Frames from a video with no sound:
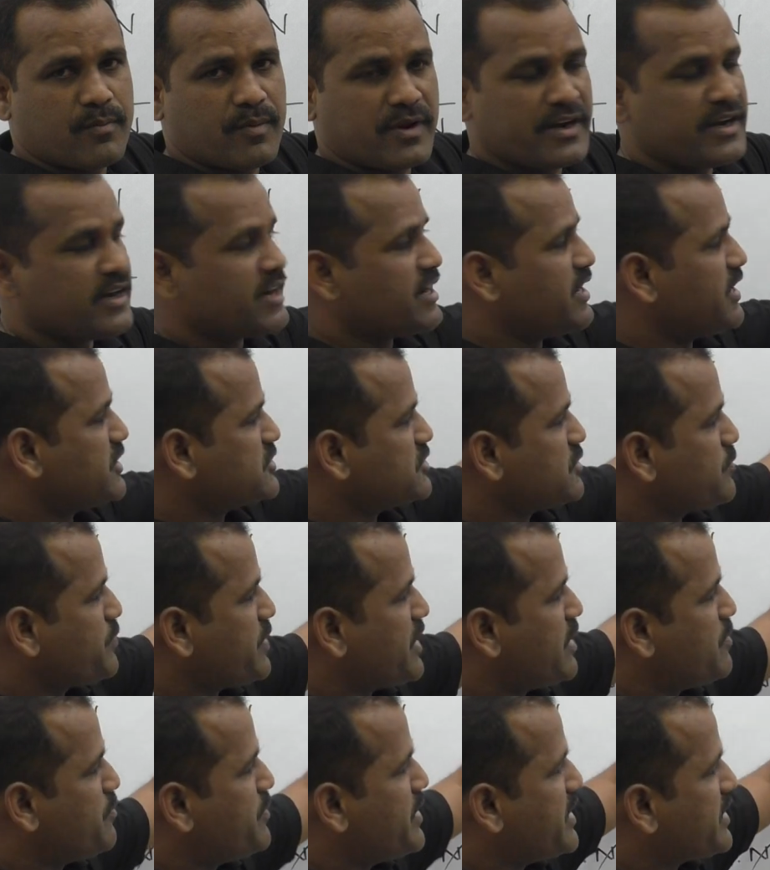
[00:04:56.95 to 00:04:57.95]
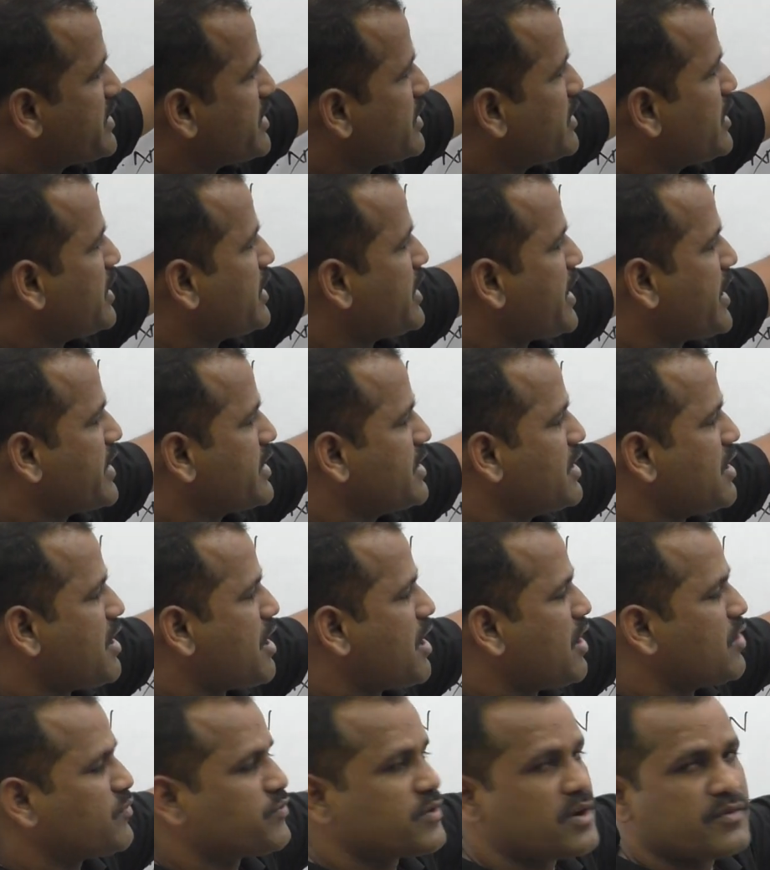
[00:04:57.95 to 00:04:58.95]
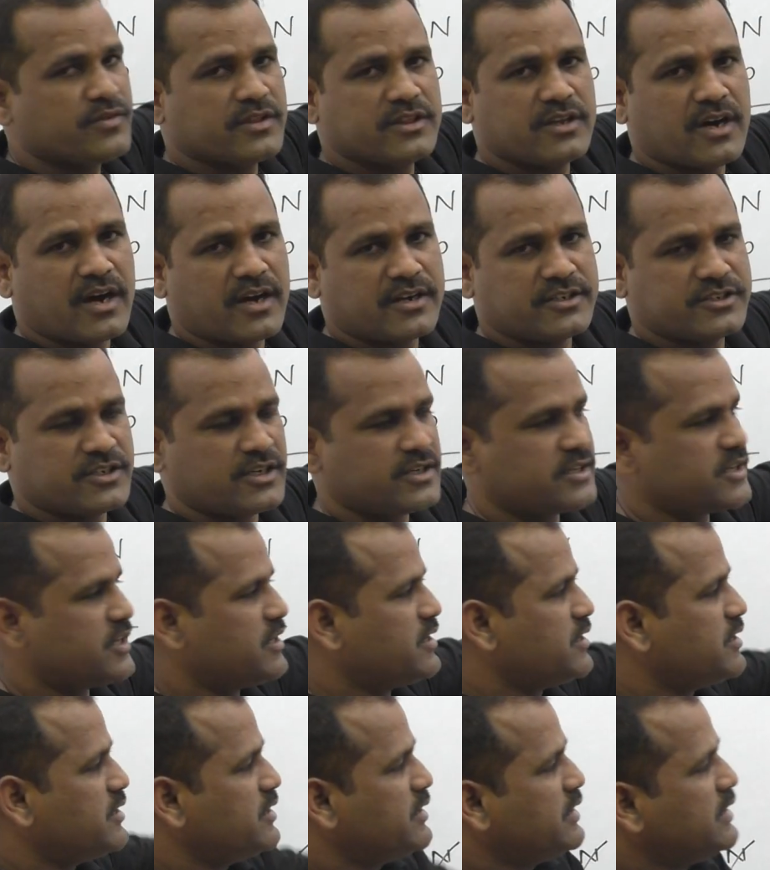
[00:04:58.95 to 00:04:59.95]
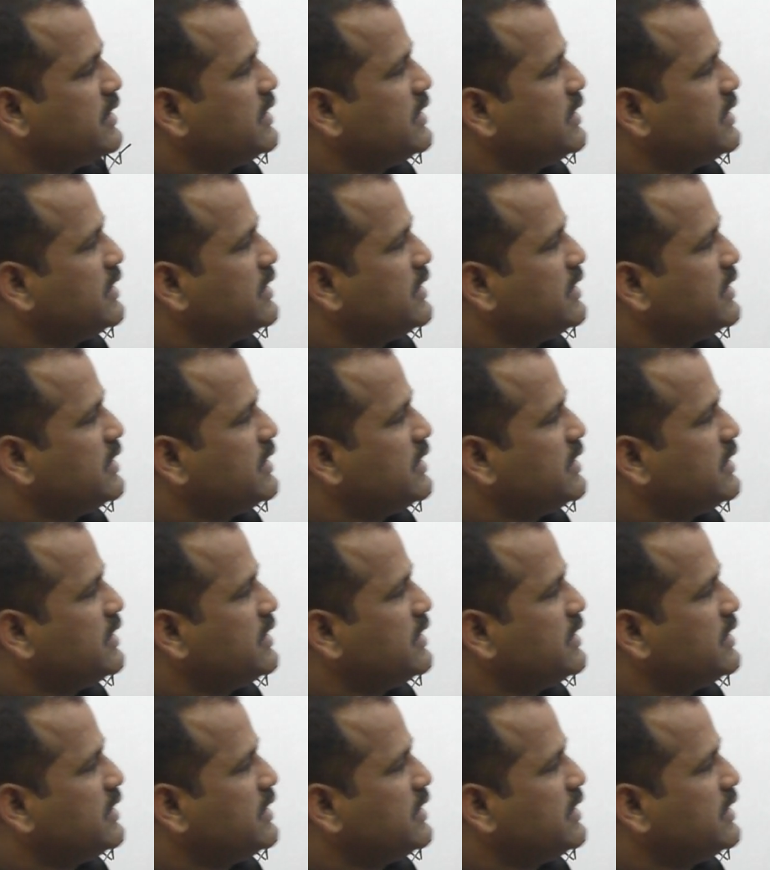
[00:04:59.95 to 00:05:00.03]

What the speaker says: inclination plane making an angle alpha with the horizontal,